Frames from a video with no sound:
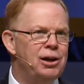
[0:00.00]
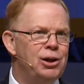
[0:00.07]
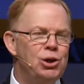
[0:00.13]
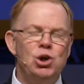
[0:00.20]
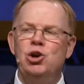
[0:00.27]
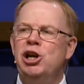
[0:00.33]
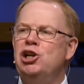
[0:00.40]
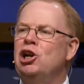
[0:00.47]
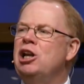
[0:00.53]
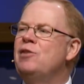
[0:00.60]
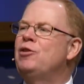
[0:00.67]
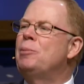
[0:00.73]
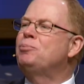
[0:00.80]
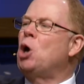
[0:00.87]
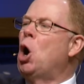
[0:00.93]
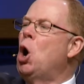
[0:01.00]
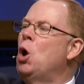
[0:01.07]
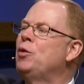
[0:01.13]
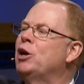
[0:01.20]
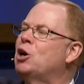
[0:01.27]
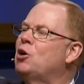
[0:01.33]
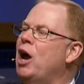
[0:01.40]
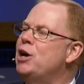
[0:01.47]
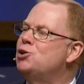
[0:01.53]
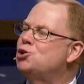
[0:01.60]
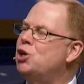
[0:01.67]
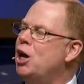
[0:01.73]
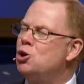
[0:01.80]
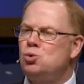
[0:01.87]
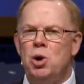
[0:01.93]
You need to live up to all that Christ
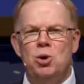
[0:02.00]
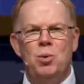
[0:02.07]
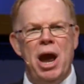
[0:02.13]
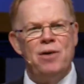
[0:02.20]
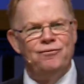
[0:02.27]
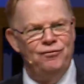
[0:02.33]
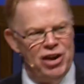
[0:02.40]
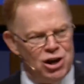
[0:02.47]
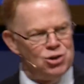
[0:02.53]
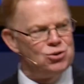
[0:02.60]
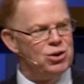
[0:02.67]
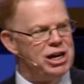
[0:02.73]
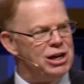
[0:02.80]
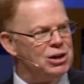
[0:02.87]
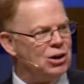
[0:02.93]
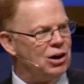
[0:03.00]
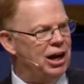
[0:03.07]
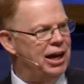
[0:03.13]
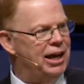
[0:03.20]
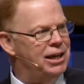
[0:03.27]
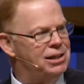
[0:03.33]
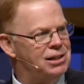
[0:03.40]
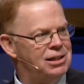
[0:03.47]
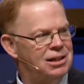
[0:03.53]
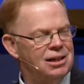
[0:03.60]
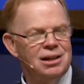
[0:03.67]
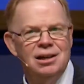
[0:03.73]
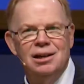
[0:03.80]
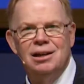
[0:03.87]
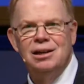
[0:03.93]
says. We, we have victory in Christ,
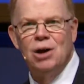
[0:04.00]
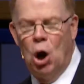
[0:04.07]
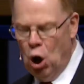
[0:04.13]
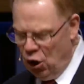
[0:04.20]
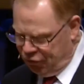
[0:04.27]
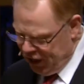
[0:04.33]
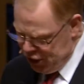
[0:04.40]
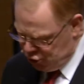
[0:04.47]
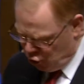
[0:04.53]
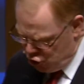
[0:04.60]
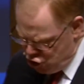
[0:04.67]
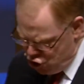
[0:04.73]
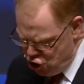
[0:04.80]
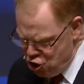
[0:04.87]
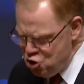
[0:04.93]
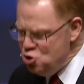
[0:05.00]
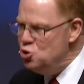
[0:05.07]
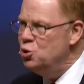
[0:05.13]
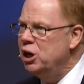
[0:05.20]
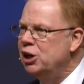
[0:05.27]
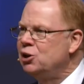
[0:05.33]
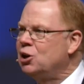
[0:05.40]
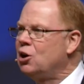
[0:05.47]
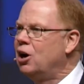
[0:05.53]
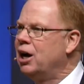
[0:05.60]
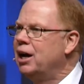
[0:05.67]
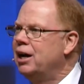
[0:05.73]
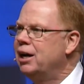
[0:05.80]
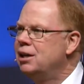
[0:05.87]
all things are new in Christ.